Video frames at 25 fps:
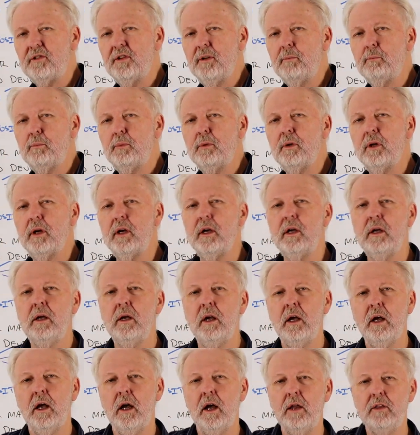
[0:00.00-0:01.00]
simply,
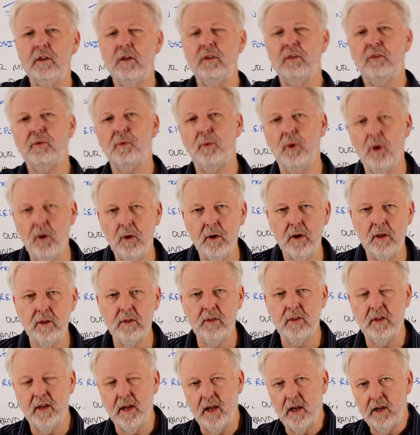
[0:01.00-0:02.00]
and they're thrown in
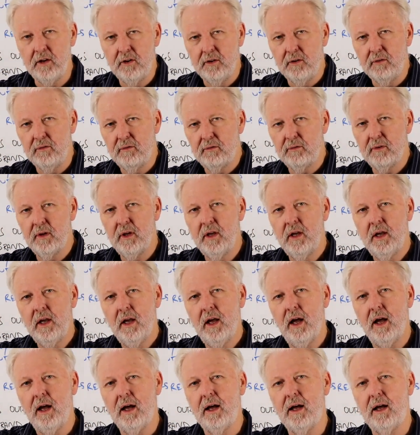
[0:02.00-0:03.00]
at the end of
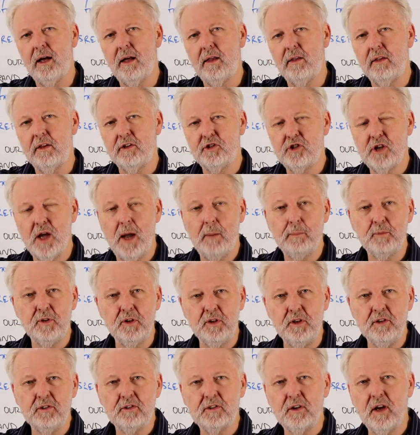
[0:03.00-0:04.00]
the
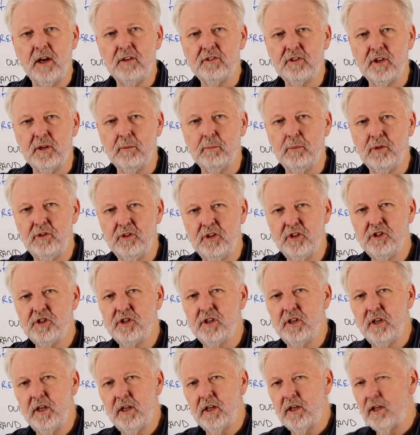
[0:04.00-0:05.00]
chapter discussing
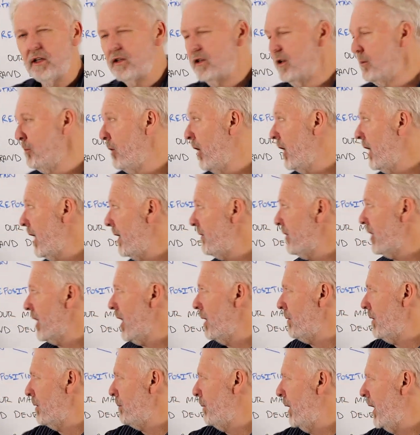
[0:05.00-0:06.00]
positioning, and you might have a
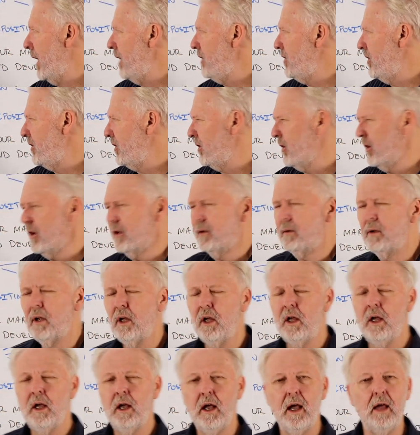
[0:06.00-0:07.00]
couple of pages on it,
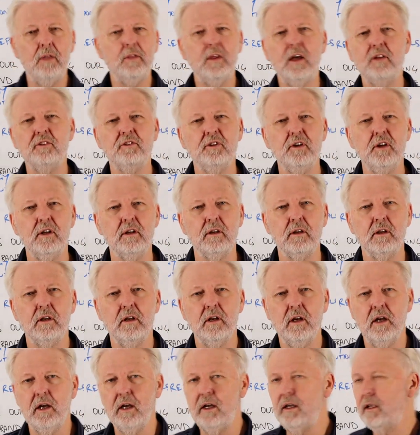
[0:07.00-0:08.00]
and that's it.
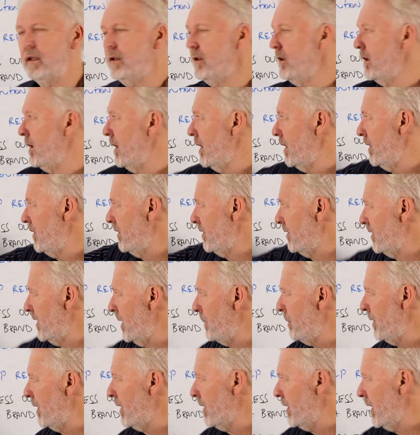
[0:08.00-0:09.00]
And it's
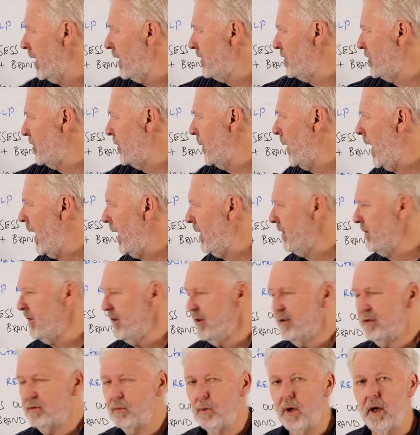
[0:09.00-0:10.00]
typically a
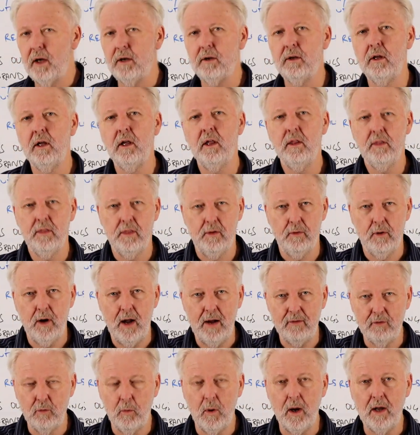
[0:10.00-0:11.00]
2-axis one. There
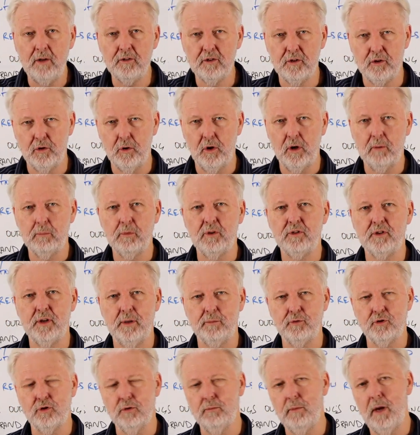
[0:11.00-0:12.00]
are other ways of doing
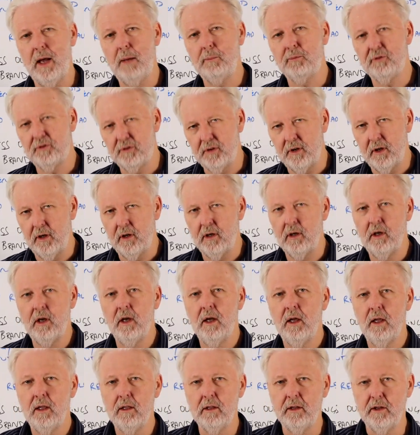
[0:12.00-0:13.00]
perceptual maps. See a
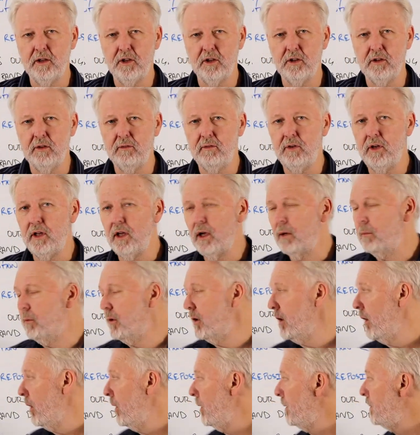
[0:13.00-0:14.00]
link in the video
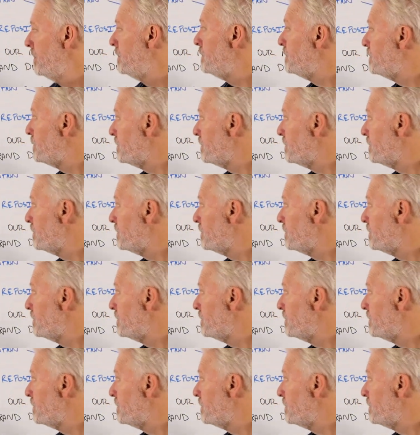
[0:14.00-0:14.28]
below,